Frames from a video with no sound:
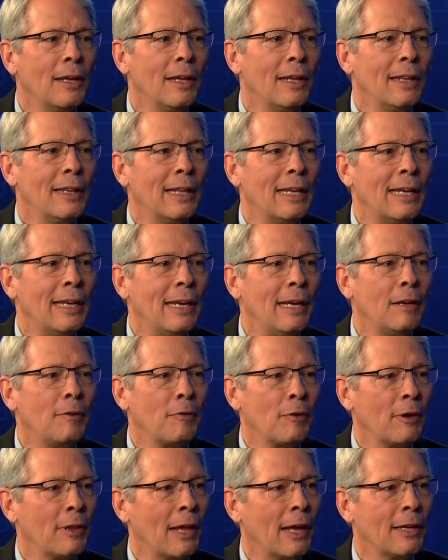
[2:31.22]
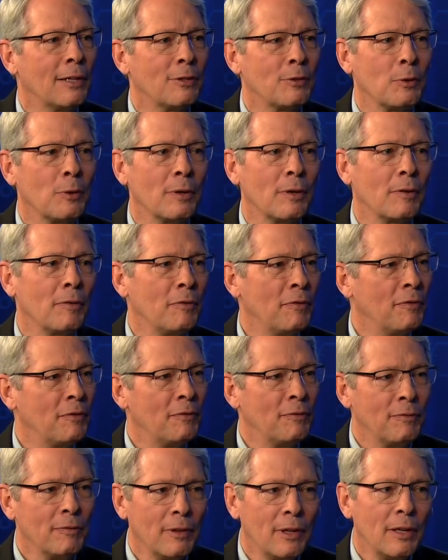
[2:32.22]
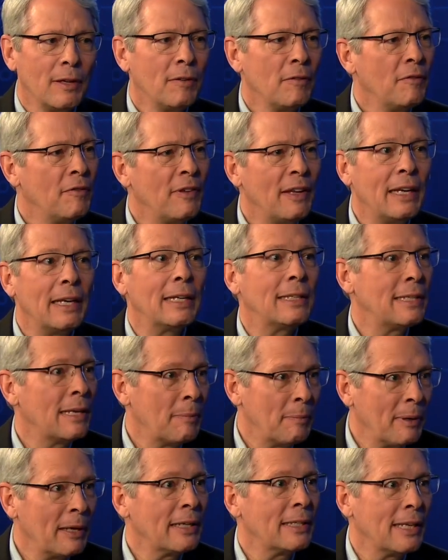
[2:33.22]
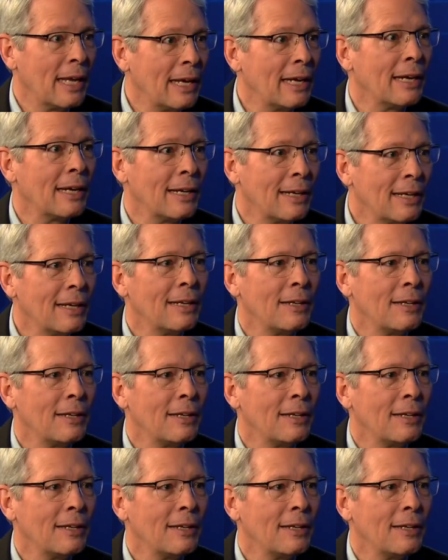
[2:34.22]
the need for that sort of phenotypic data,